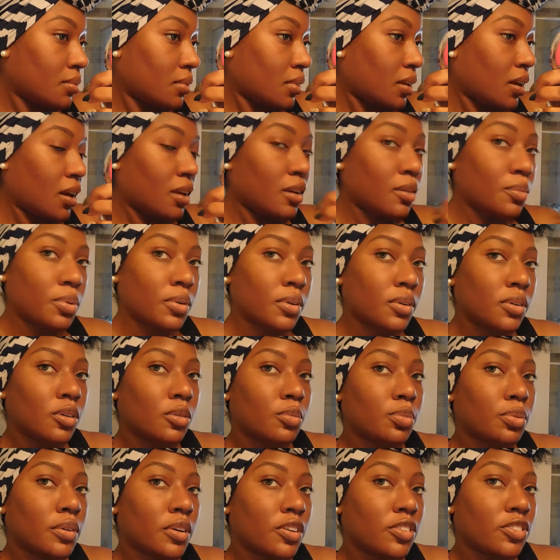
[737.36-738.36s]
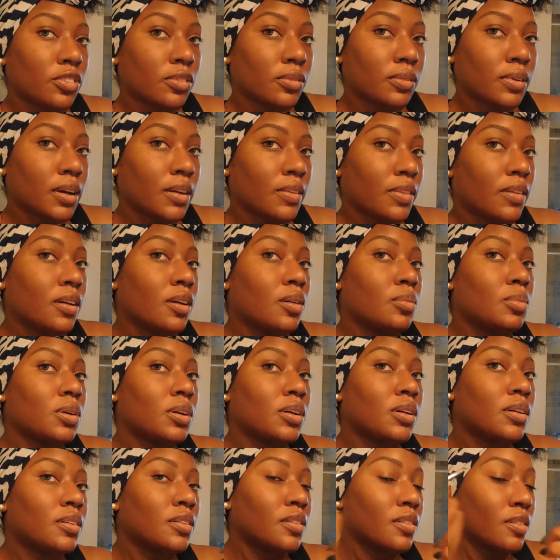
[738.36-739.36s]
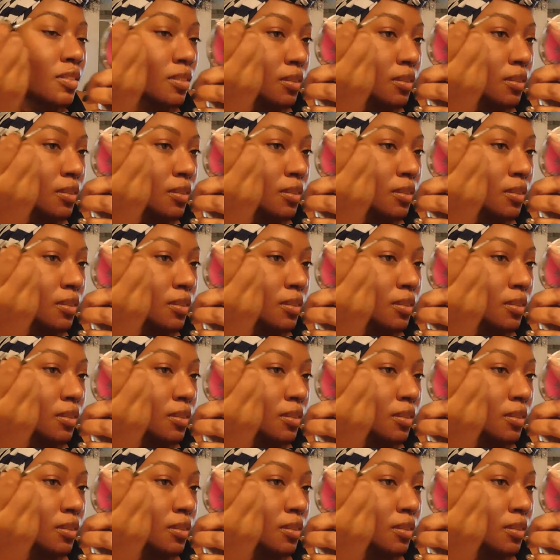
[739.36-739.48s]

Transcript: had to put a little pressure right there because